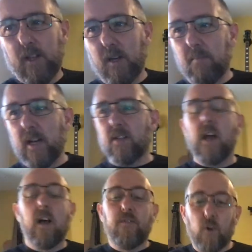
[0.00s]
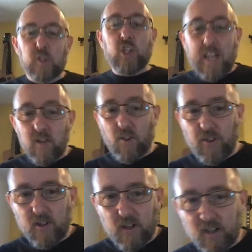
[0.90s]
Liam, yes.
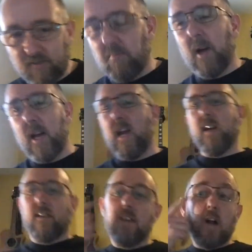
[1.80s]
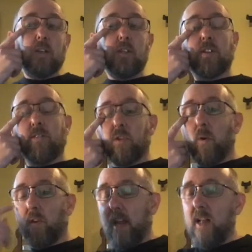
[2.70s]
14th of May,
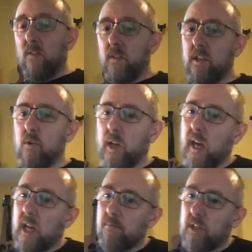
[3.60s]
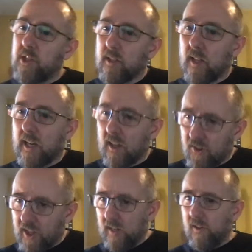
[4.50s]
1971 in the UK. Missing link. I
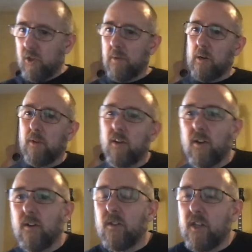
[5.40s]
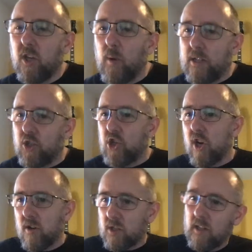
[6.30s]
think you might be looking at the US
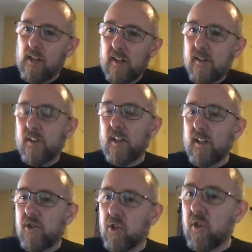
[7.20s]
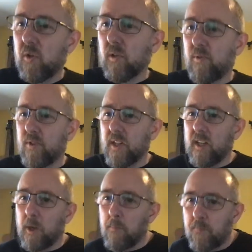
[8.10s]
chart. I think you need to Google for
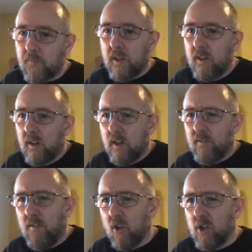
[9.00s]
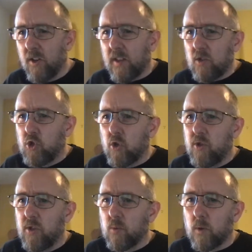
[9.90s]
the, never heard of that, Joy
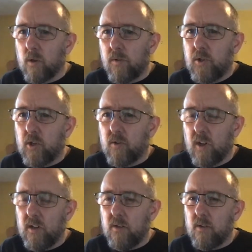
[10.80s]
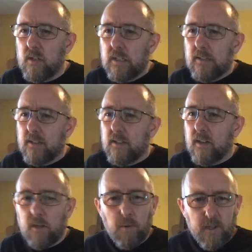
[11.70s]
to the World, the Dog Night.
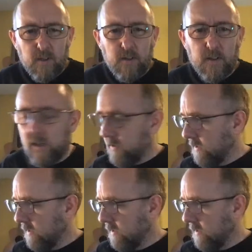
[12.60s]
Anybody heard of that?